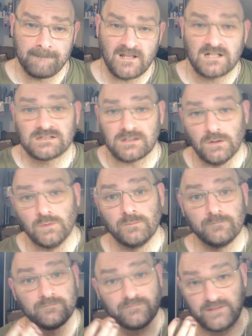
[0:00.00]
So
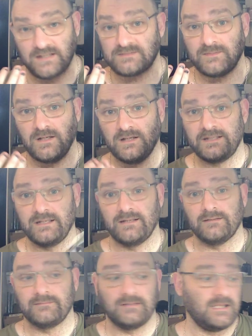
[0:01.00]
that's my idea,
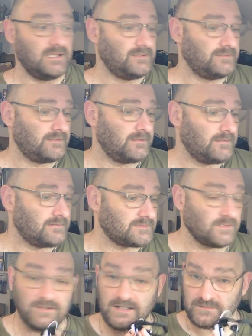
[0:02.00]
and uh,
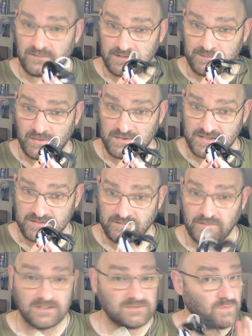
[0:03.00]
so that's what this project's for.
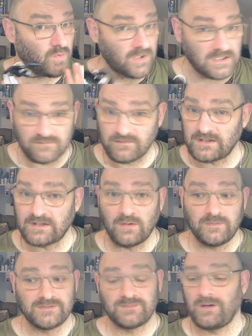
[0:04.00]
That's all I can really go
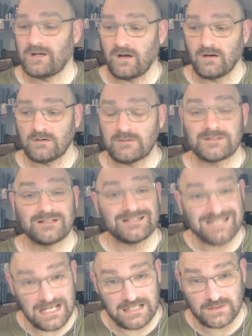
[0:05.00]
into I can't go into the
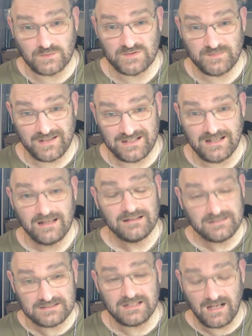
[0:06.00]
technical spin.
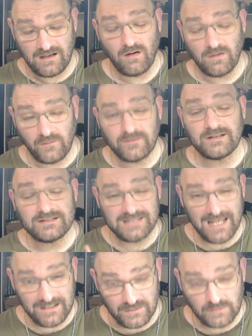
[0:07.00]
I can't go into the
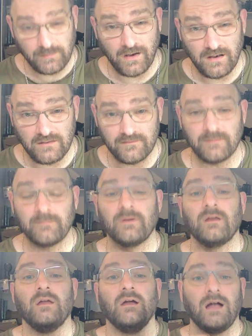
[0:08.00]
technical part of it, but
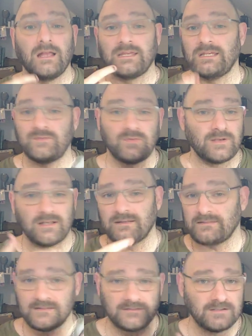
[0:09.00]
I can give you the,
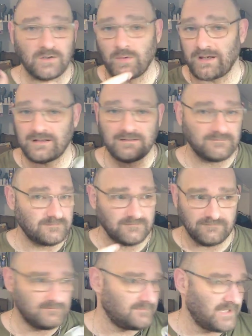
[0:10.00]
the, the quick
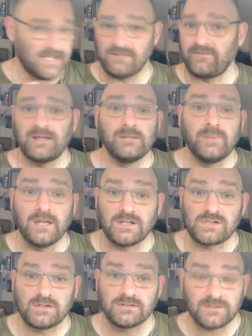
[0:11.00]
elevator
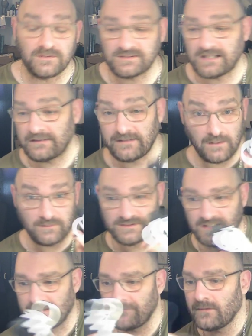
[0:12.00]
pitch, so to say. And that was it.